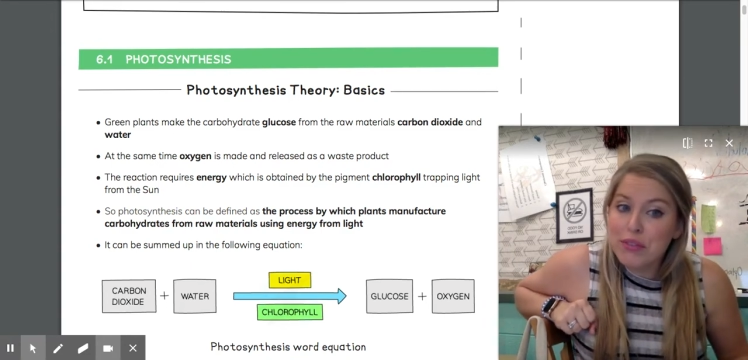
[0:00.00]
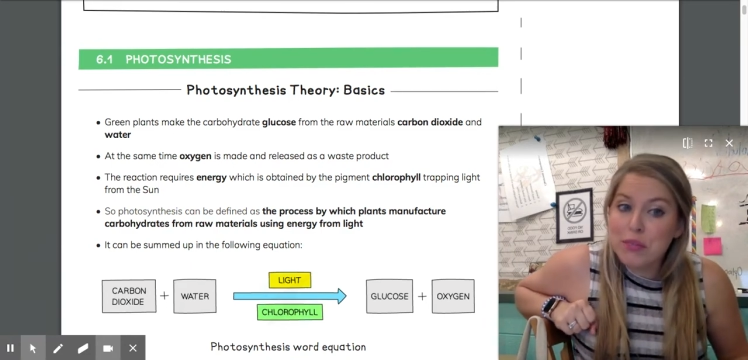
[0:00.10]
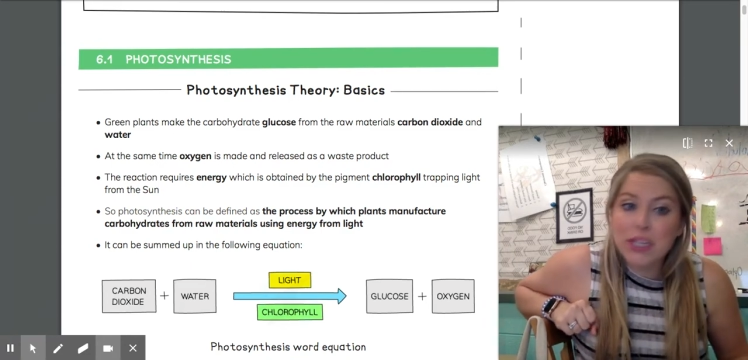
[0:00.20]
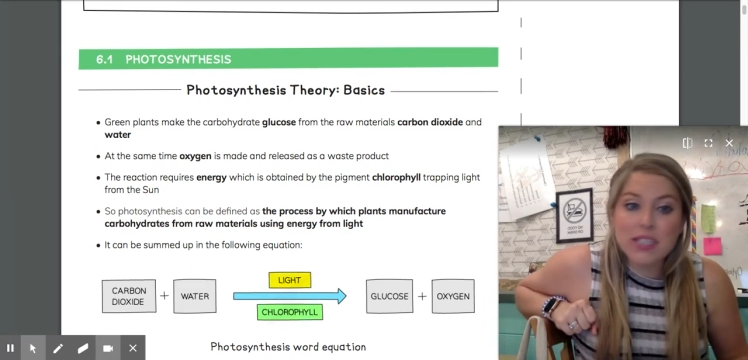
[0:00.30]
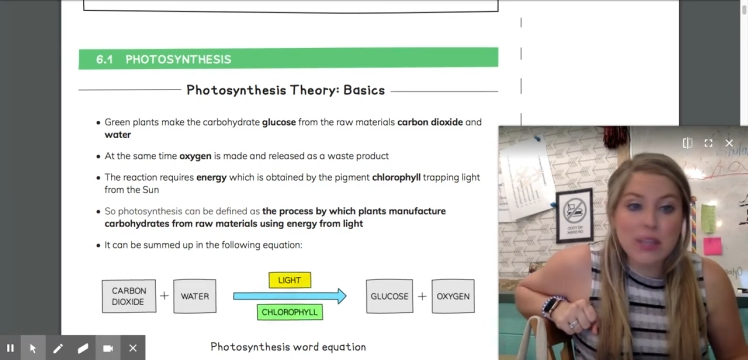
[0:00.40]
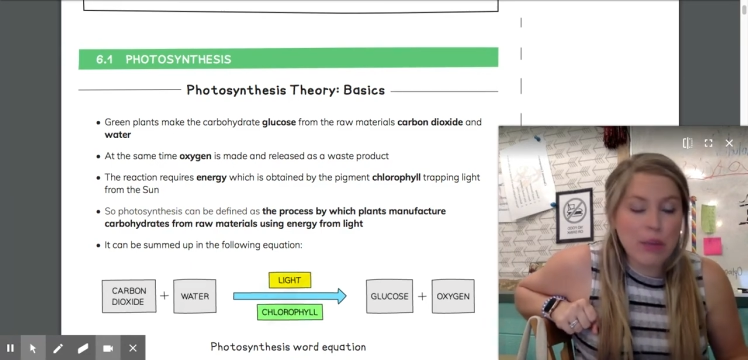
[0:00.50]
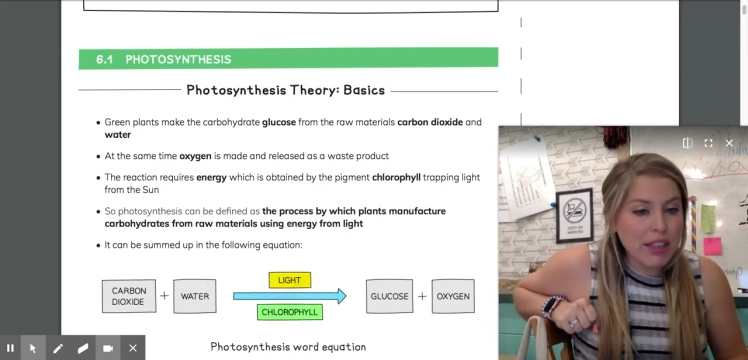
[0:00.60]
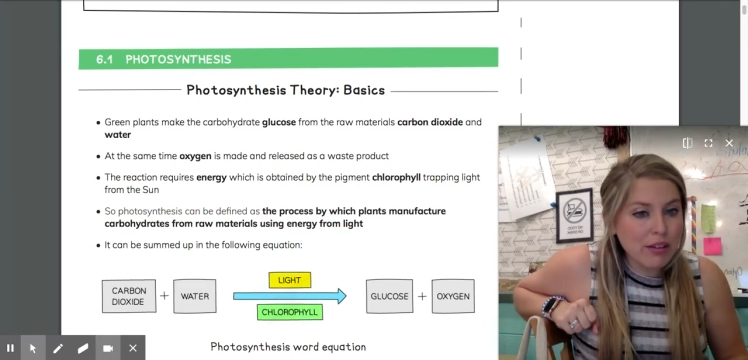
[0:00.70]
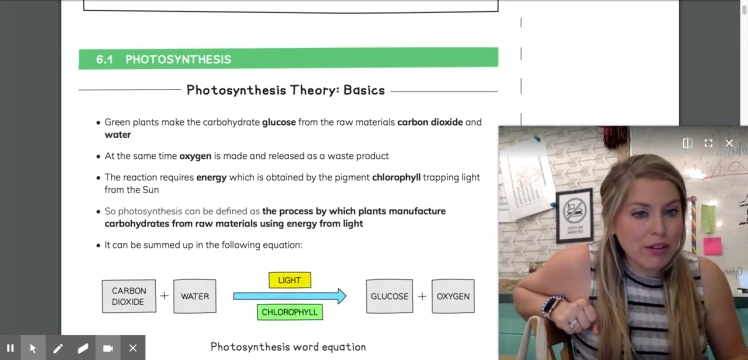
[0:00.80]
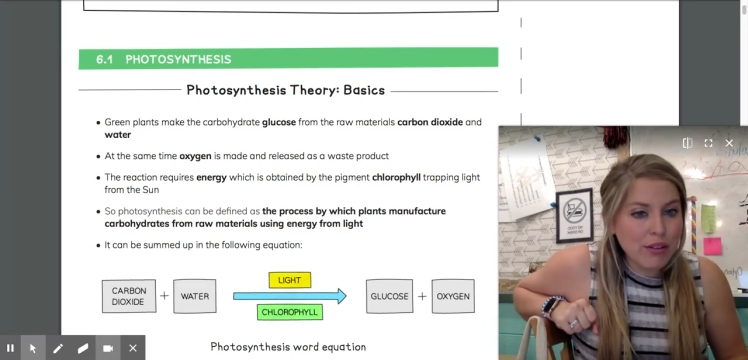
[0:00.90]
because they make
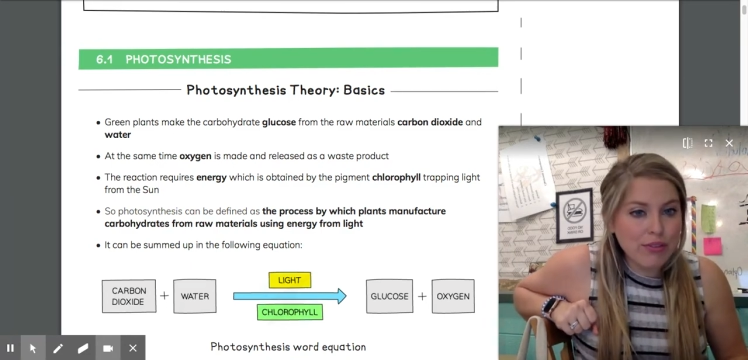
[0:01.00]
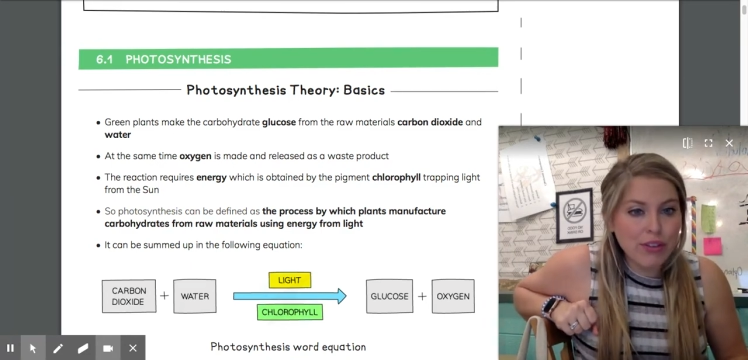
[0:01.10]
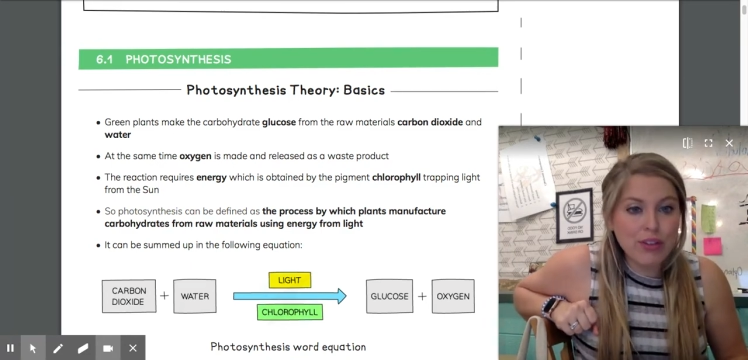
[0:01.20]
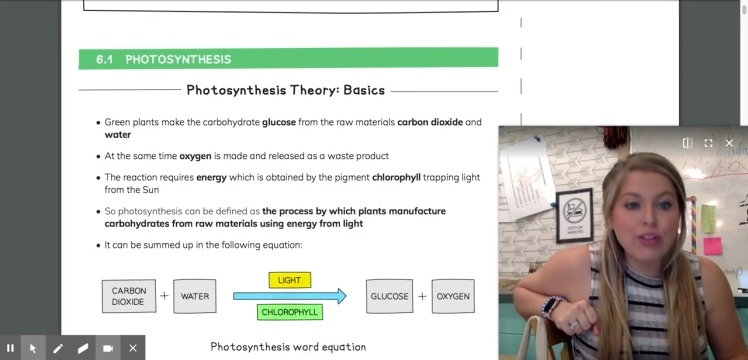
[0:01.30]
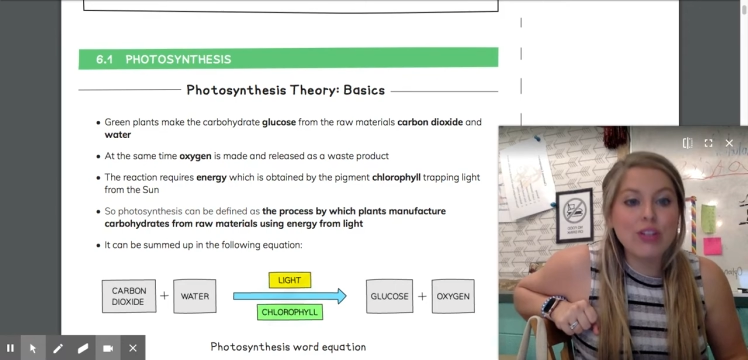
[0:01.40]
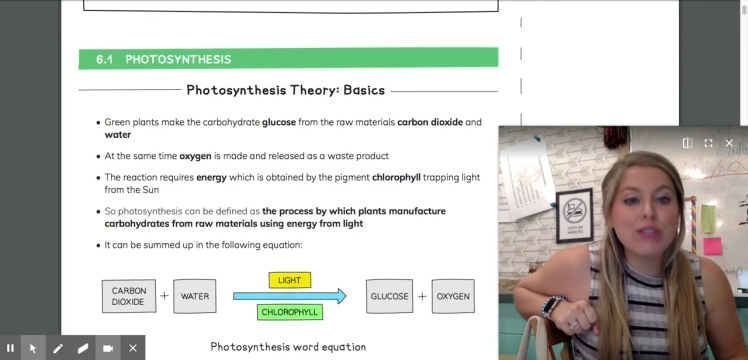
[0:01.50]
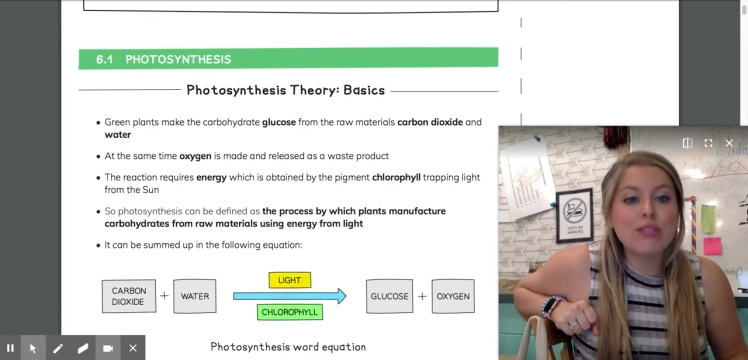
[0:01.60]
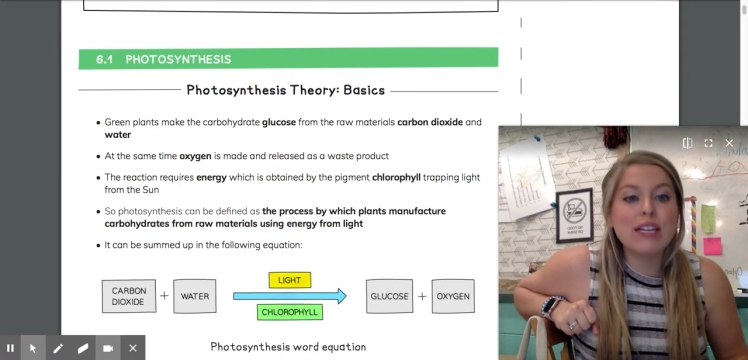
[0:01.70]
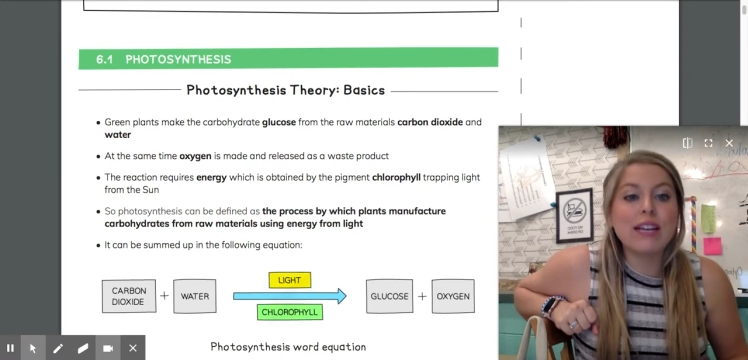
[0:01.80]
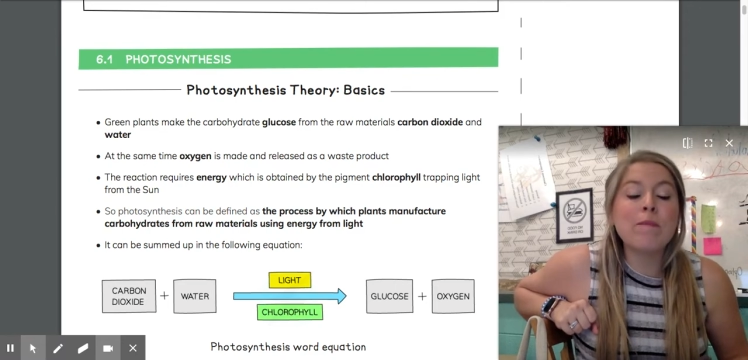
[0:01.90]
their own food
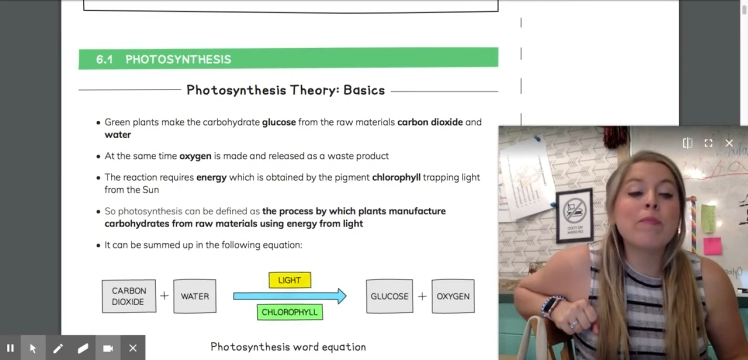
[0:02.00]
using